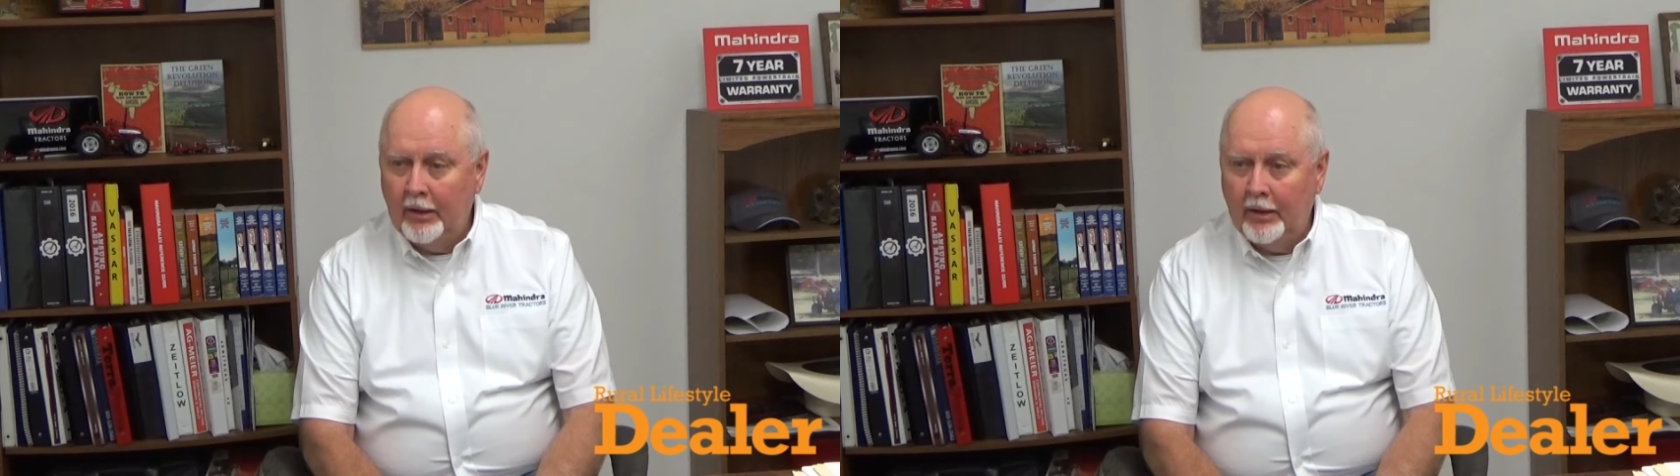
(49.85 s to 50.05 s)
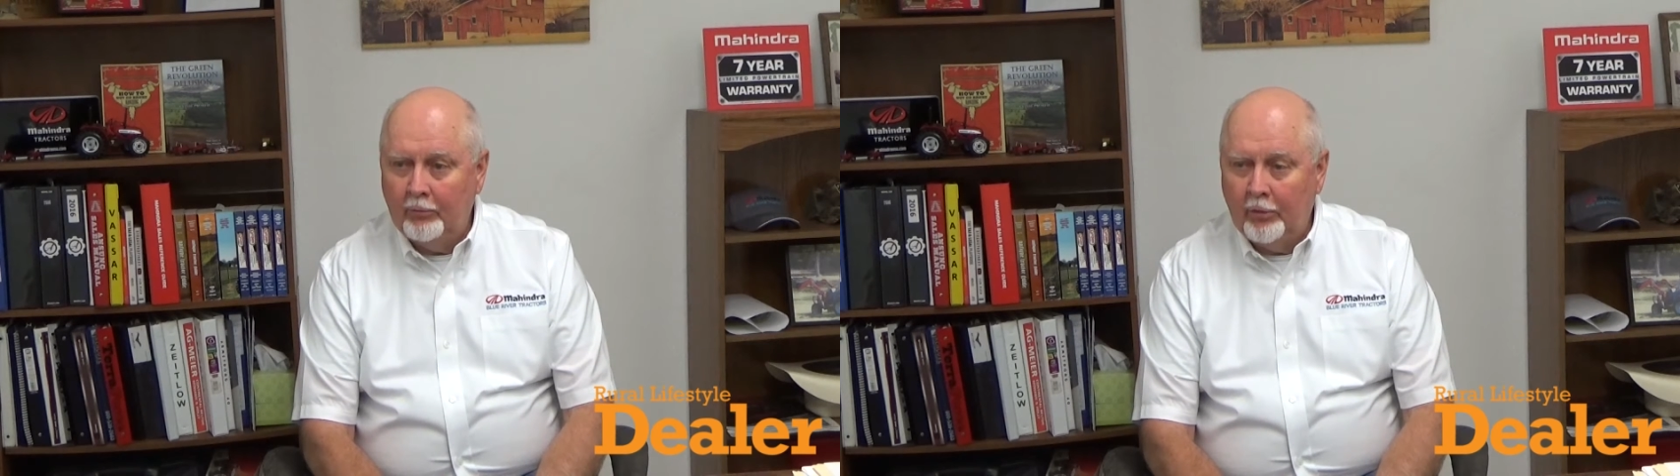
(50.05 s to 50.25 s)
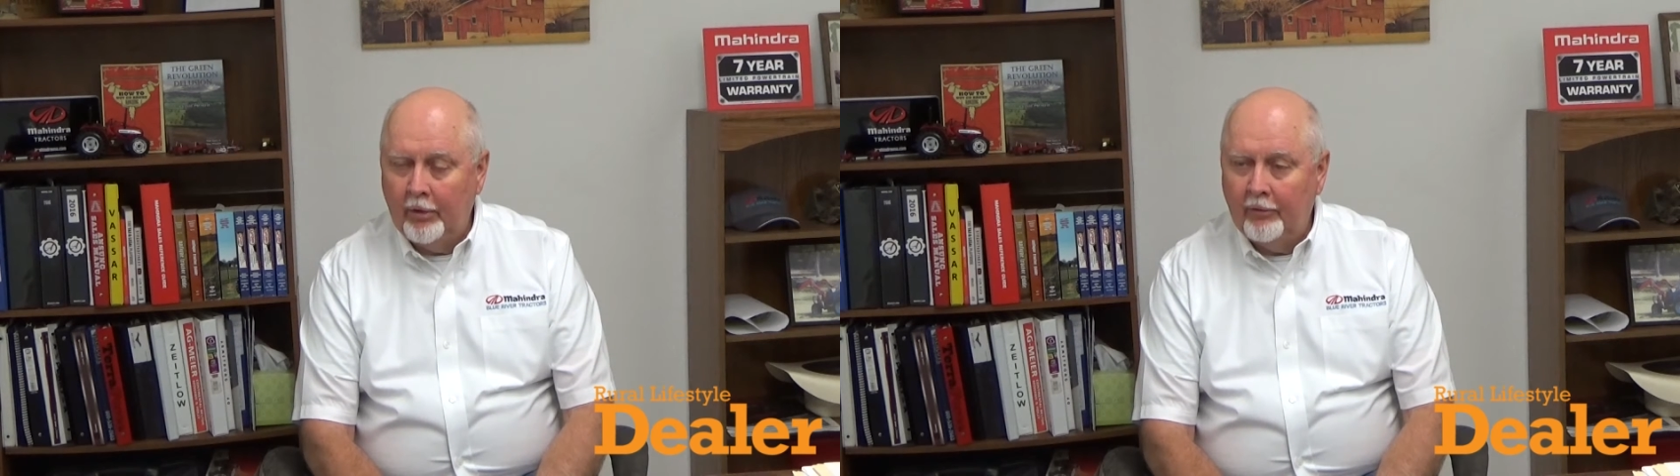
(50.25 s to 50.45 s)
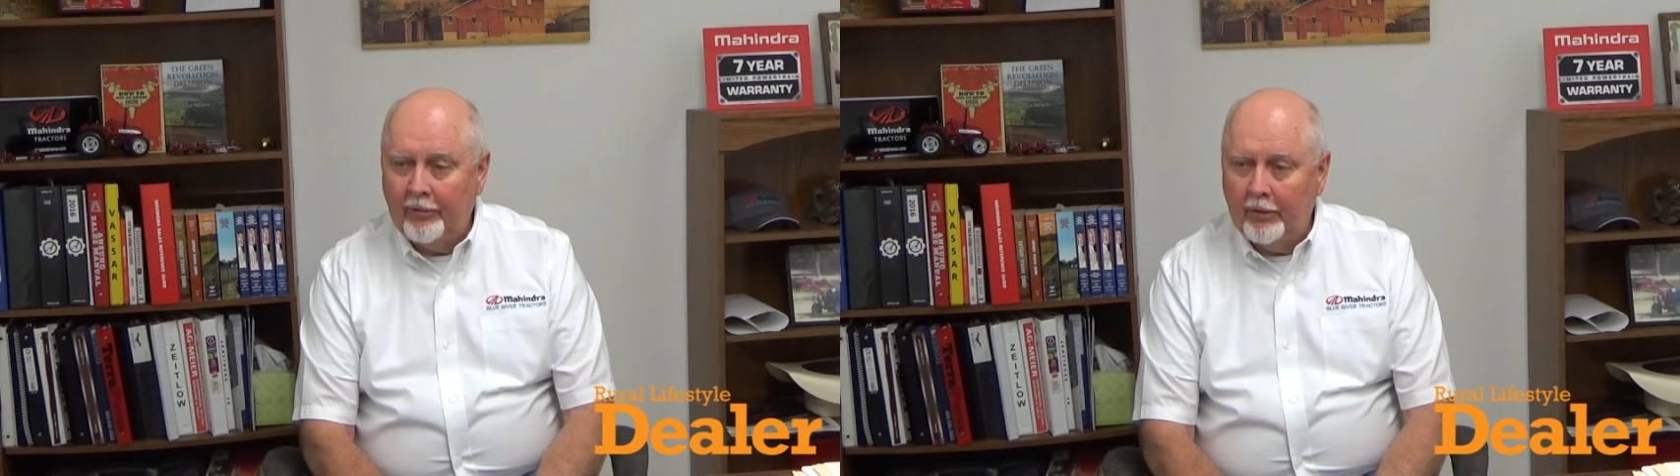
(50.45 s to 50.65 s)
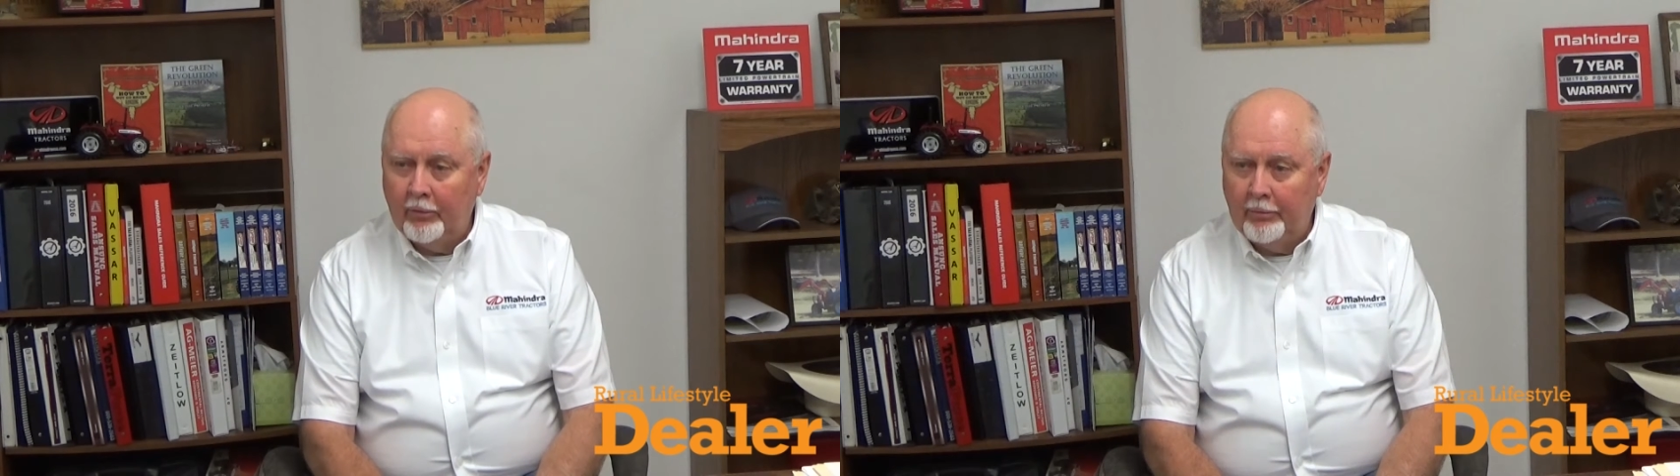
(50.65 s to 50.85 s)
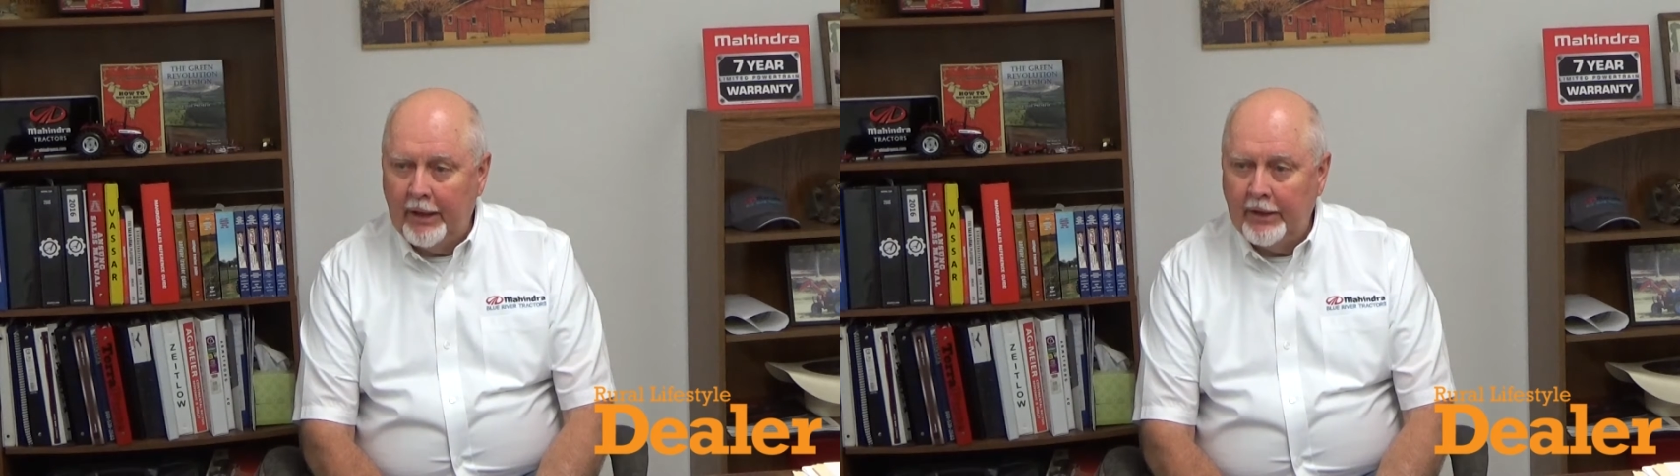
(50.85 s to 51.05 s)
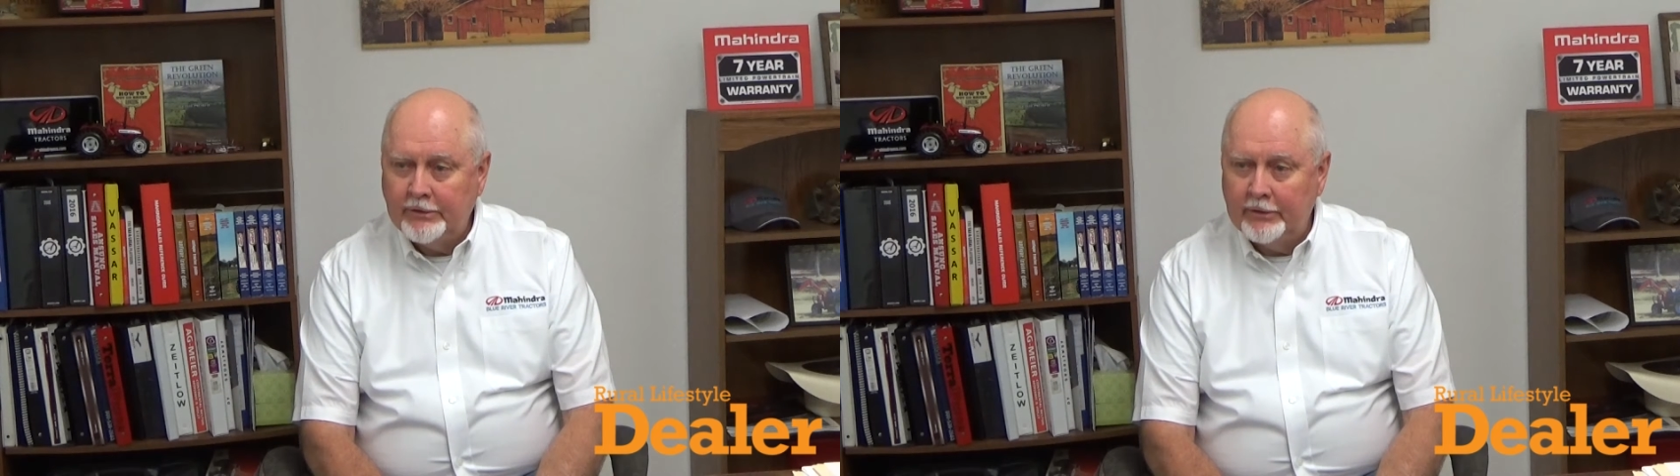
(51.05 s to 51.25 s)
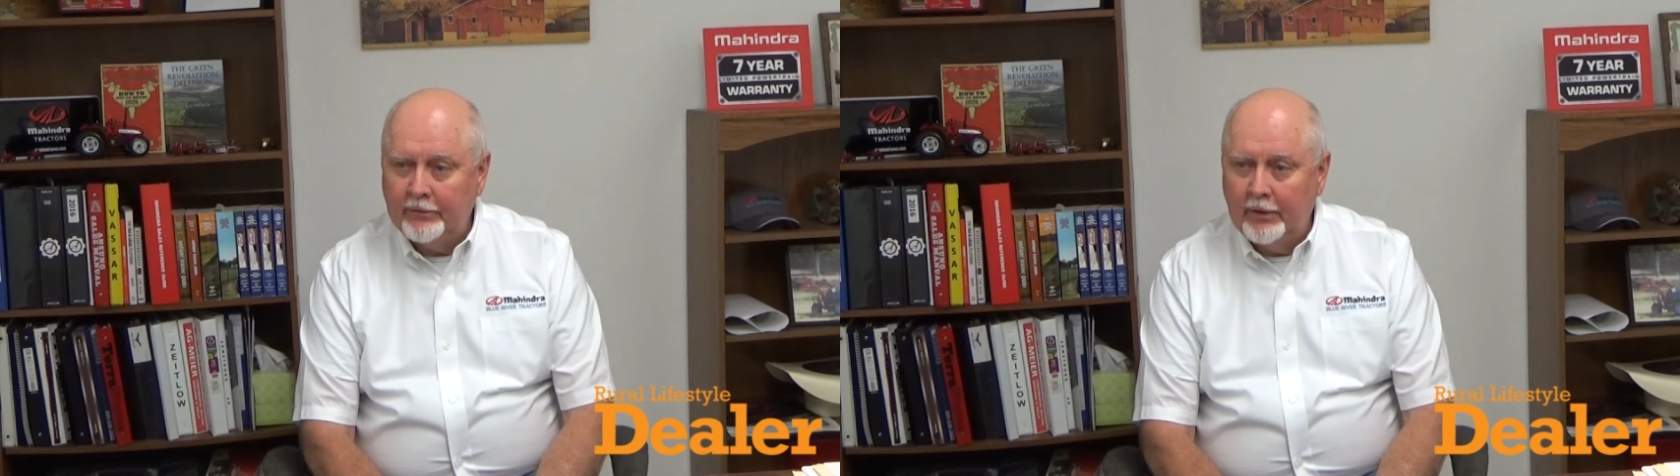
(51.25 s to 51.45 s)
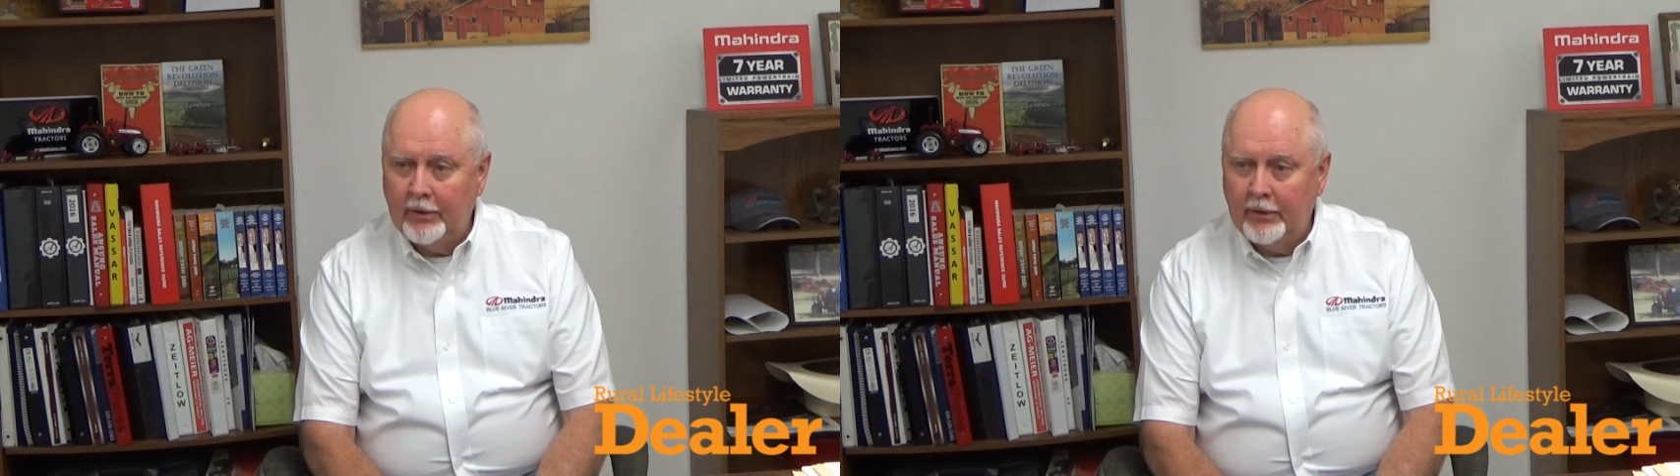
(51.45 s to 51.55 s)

and wanted to know if I would manage it,